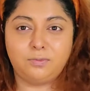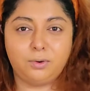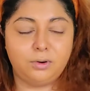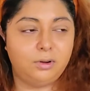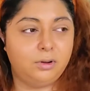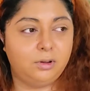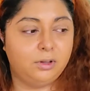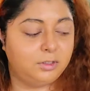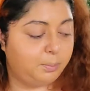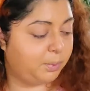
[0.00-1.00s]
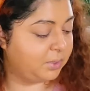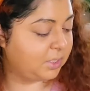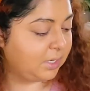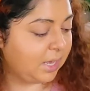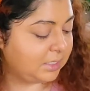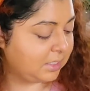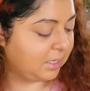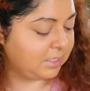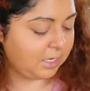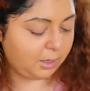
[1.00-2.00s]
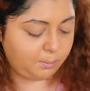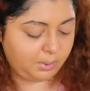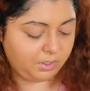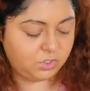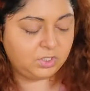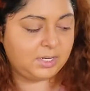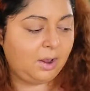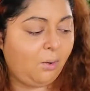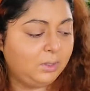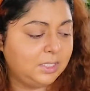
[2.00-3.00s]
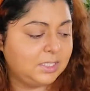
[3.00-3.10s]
for uh, the person that is going to take pictures and all